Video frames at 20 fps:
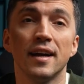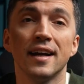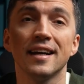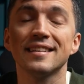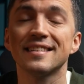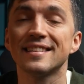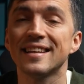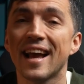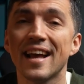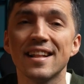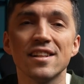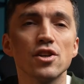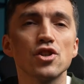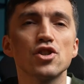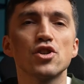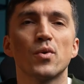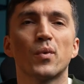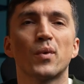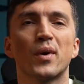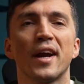Then
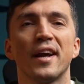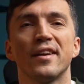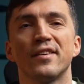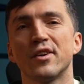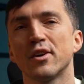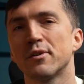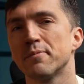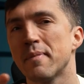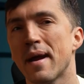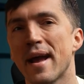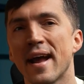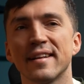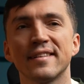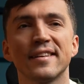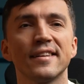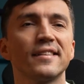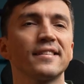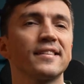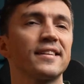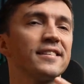showcase your
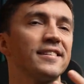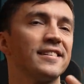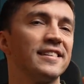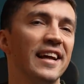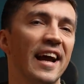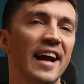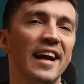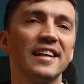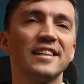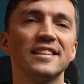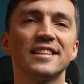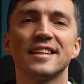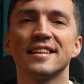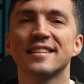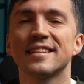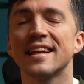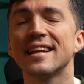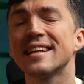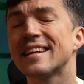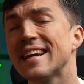methods,
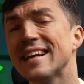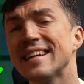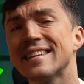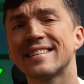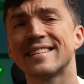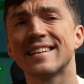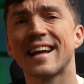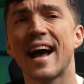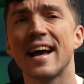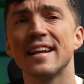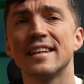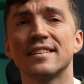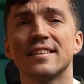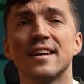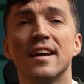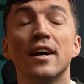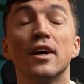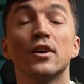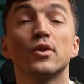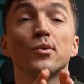credentials and case studies
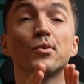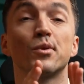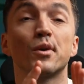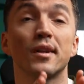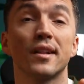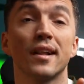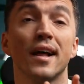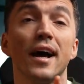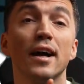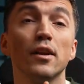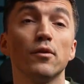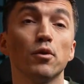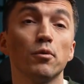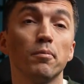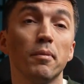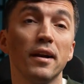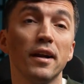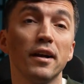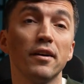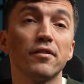so the client would
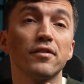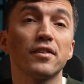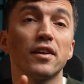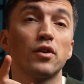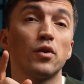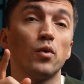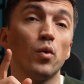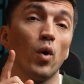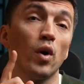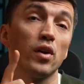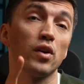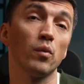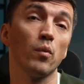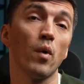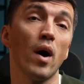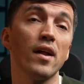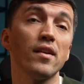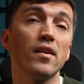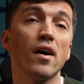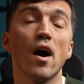believe that you are the
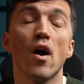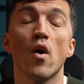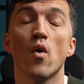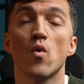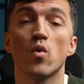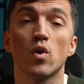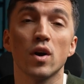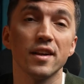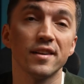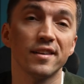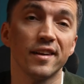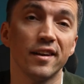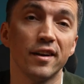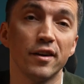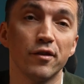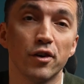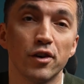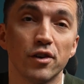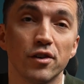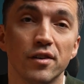one who can
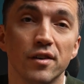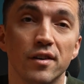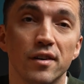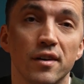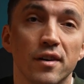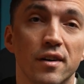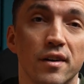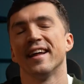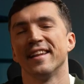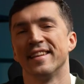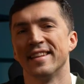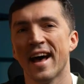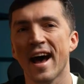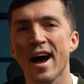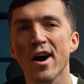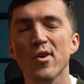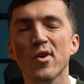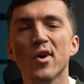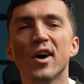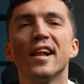deliver.
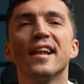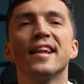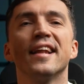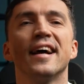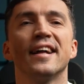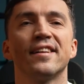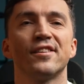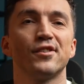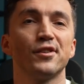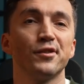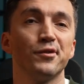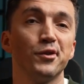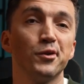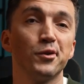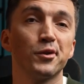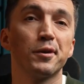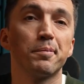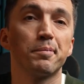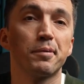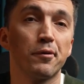Now let's
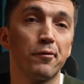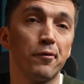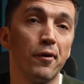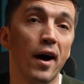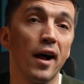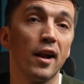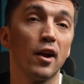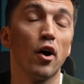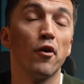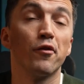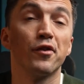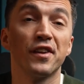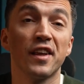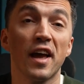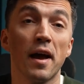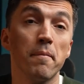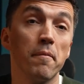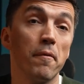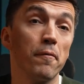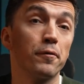review the profile of
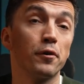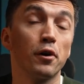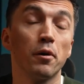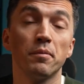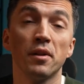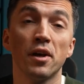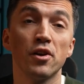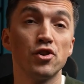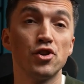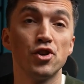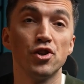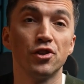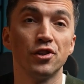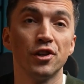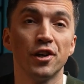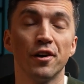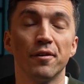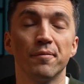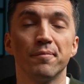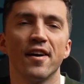Sam from
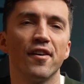Nigeria.